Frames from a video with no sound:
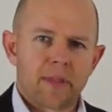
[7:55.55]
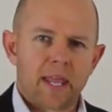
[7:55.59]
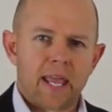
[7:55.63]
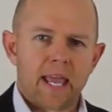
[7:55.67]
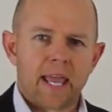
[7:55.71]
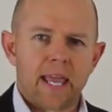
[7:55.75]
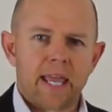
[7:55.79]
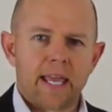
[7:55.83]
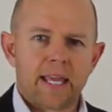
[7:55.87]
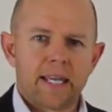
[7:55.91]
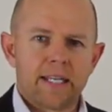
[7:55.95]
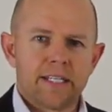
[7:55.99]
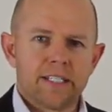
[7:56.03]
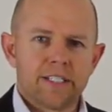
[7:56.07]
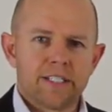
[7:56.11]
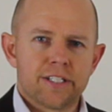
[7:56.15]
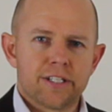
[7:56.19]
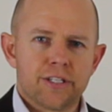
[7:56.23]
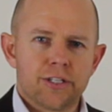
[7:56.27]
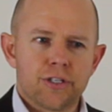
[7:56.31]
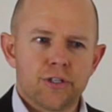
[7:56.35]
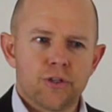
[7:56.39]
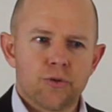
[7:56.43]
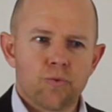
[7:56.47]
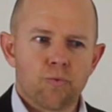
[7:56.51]
and
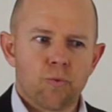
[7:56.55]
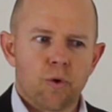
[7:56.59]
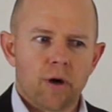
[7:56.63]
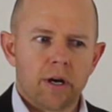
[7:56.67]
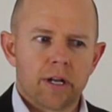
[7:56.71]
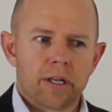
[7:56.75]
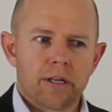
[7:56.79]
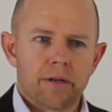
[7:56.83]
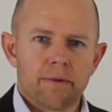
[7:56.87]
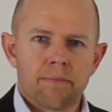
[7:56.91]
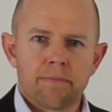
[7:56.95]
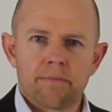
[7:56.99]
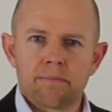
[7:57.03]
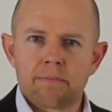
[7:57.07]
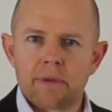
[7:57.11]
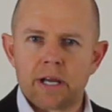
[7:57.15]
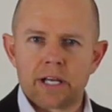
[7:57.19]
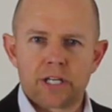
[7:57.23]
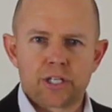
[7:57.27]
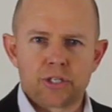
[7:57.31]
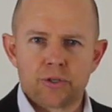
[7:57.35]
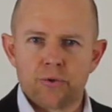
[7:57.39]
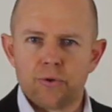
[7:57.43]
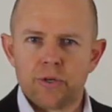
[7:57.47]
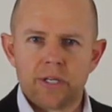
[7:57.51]
you want to make
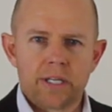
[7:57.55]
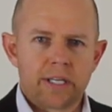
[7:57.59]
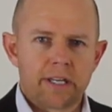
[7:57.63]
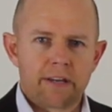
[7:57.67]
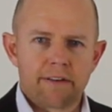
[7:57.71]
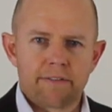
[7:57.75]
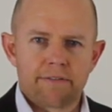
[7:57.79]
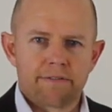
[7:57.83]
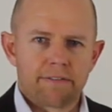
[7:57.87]
sure you get